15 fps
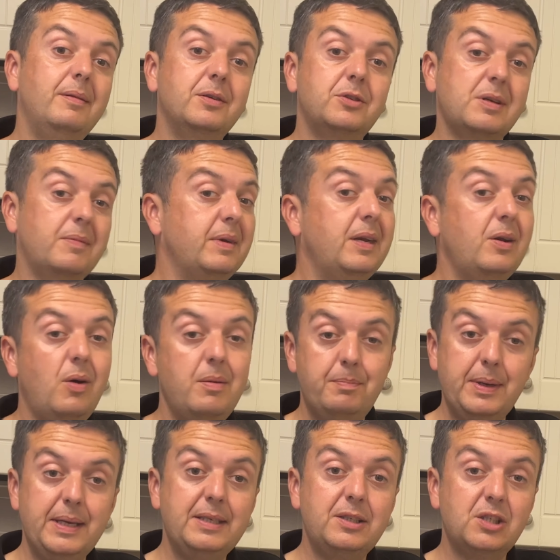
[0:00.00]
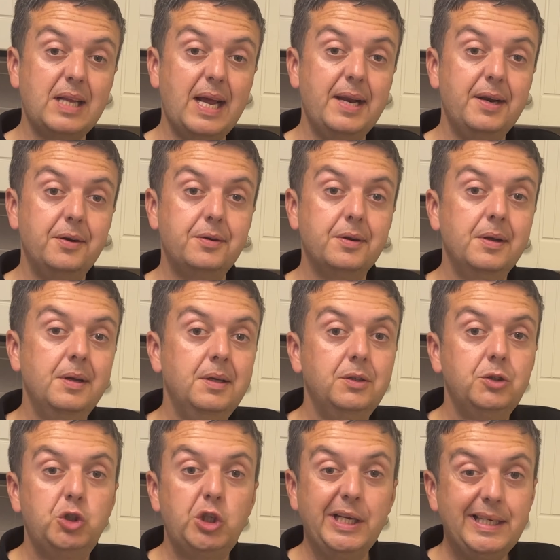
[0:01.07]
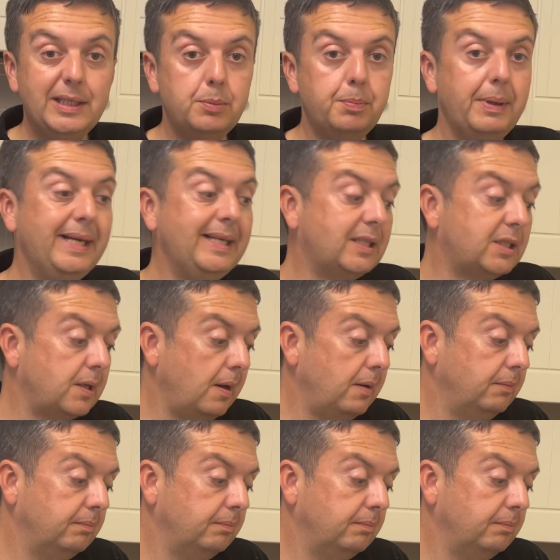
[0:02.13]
79p standard cheese pizza?